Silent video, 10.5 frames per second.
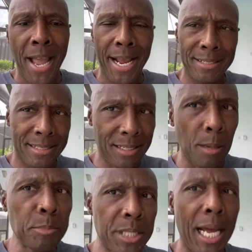And
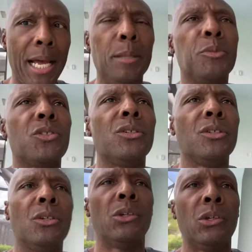sometimes
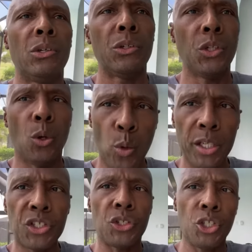your rich,